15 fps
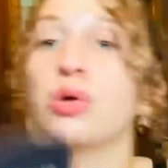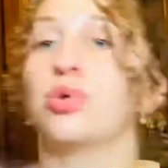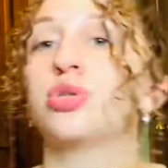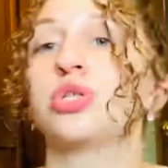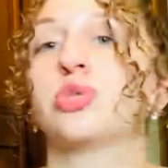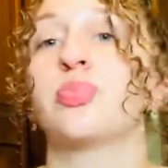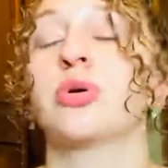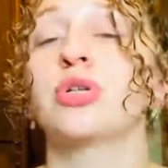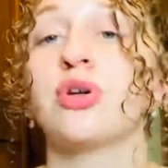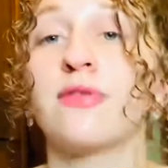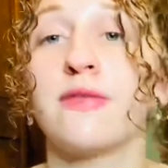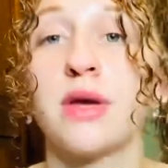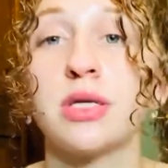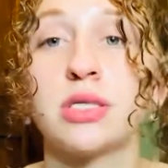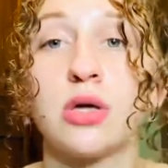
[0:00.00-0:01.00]
just put your
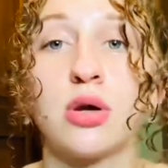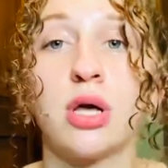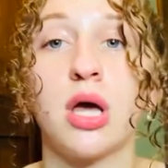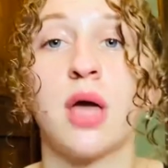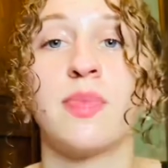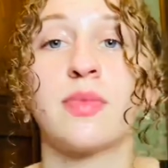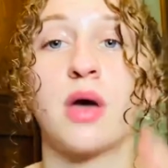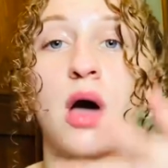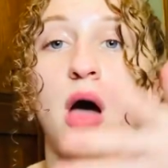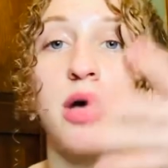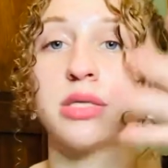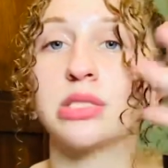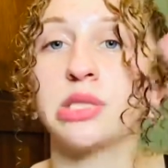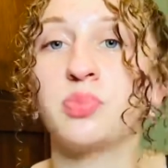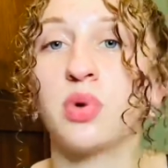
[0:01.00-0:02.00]
face on it and the hot
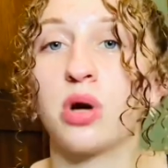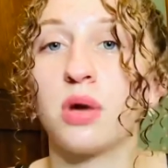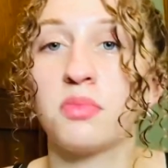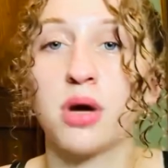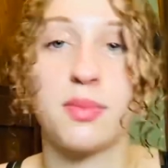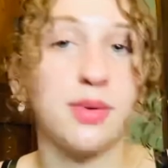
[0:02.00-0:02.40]
steam will come up.